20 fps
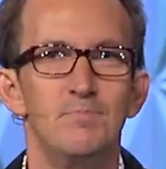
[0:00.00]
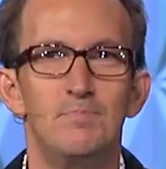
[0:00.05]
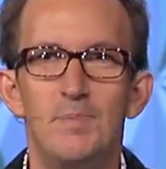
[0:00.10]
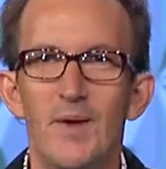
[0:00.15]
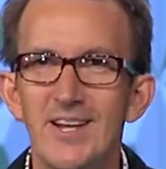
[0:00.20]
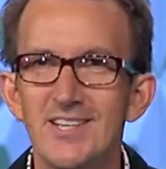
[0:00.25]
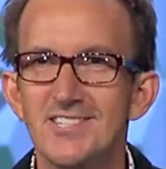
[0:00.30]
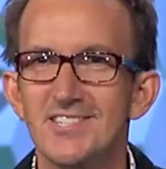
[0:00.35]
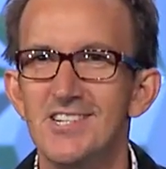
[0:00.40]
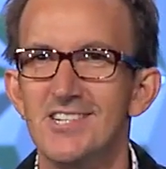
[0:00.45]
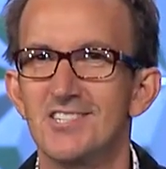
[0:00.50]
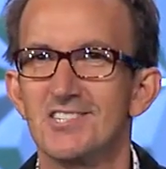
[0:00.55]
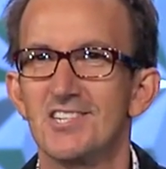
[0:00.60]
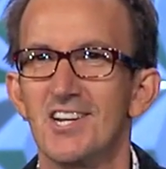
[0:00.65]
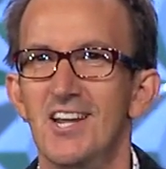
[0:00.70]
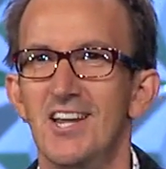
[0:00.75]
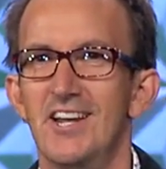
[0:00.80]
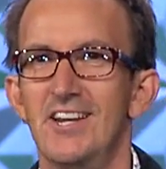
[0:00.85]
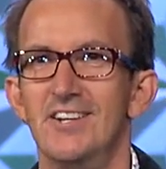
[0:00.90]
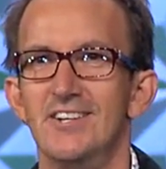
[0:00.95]
business
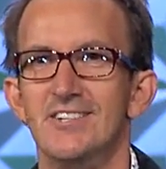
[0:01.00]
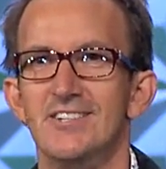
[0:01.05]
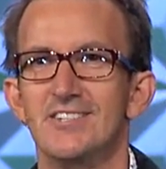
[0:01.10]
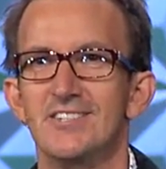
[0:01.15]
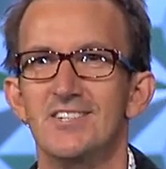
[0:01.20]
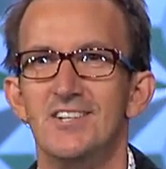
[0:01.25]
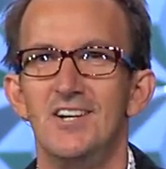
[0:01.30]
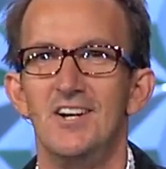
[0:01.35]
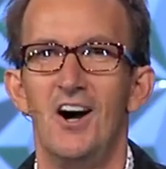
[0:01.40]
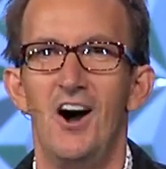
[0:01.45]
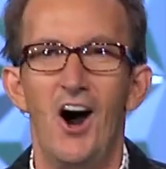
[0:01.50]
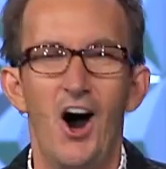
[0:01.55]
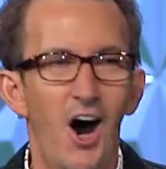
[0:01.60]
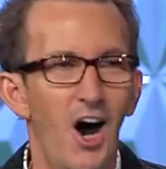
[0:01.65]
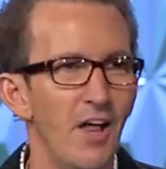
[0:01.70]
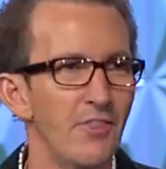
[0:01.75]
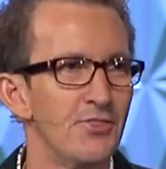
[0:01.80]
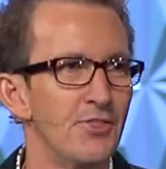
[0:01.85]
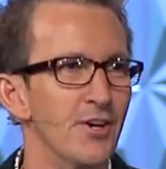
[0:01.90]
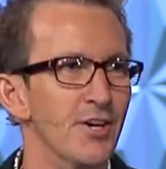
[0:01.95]
leaders,
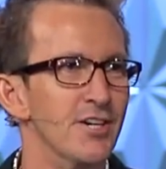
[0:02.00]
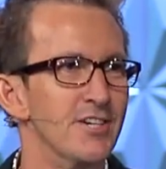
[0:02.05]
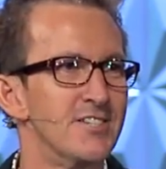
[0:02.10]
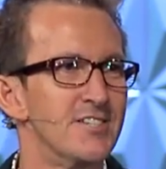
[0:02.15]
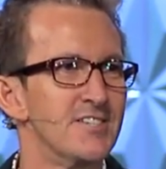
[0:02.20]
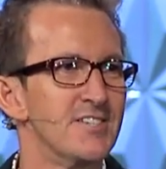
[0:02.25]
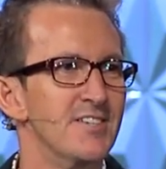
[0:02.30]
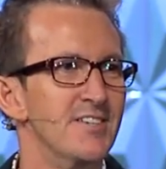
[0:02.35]
authors,